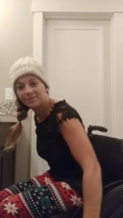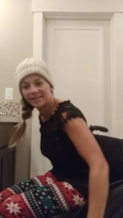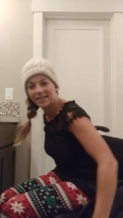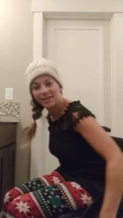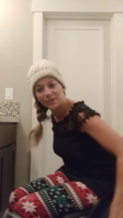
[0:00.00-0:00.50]

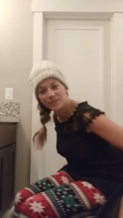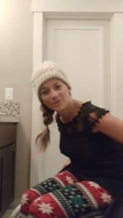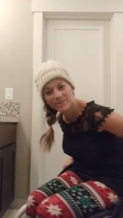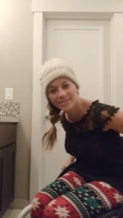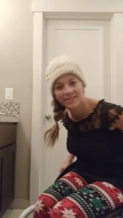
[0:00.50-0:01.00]
video,
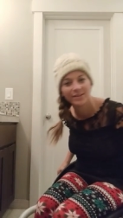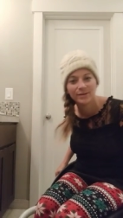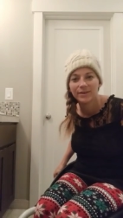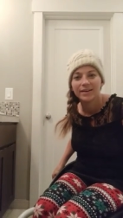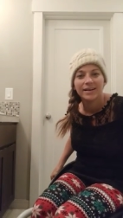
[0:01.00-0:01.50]
so
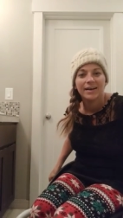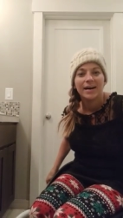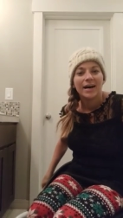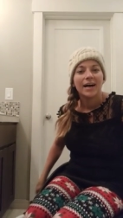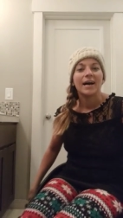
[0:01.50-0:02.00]

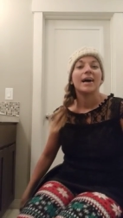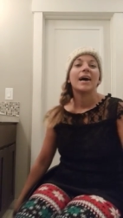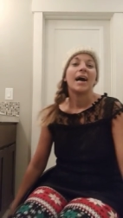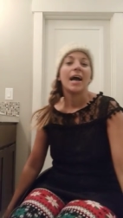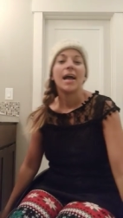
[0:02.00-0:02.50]

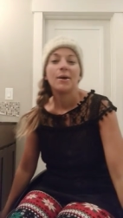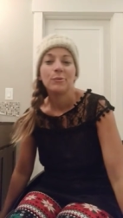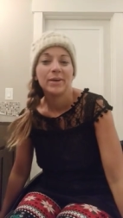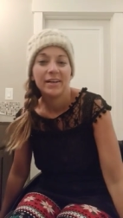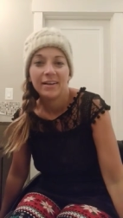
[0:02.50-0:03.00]
I
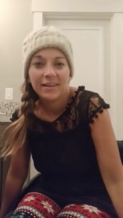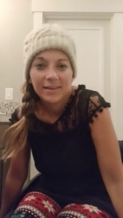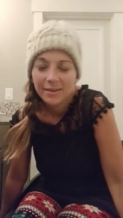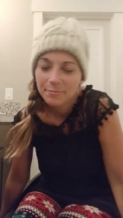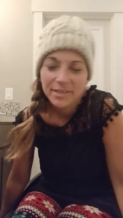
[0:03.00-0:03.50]
will
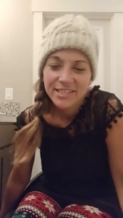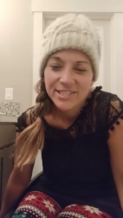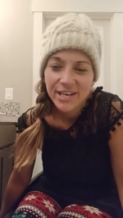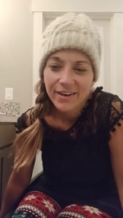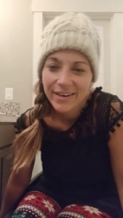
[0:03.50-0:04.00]
be
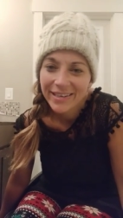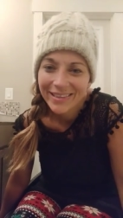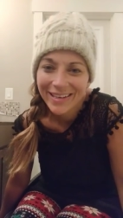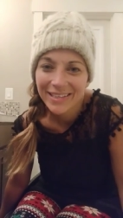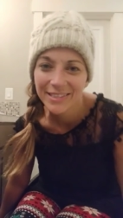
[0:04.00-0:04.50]

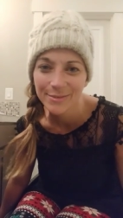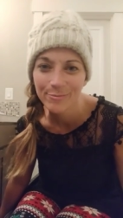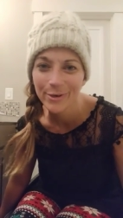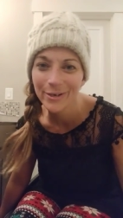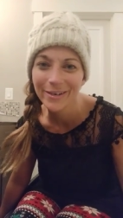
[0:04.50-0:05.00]
sharing
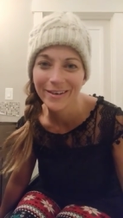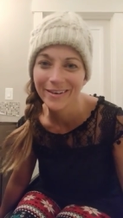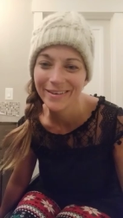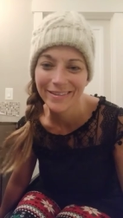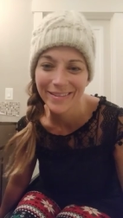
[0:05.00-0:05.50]
lots more.
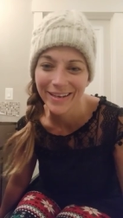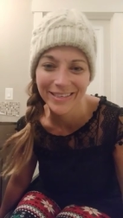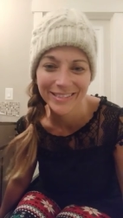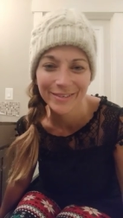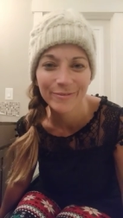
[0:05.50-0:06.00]

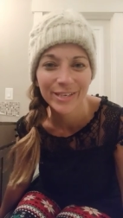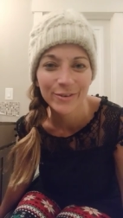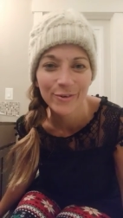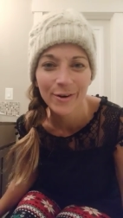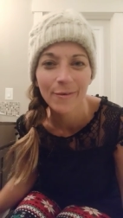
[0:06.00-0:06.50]
Thanks so much
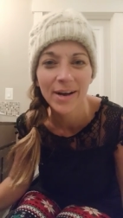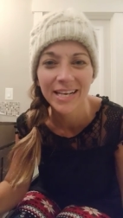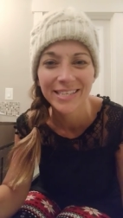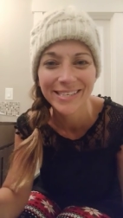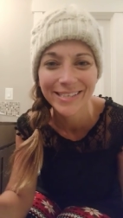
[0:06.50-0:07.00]
for
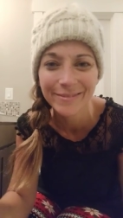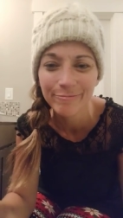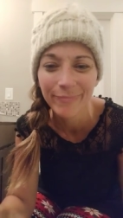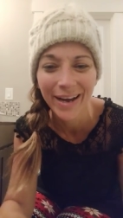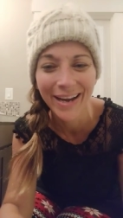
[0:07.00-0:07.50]
watching.
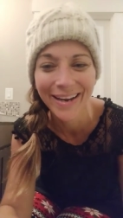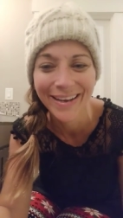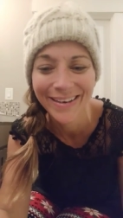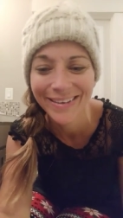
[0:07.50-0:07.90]
Bye.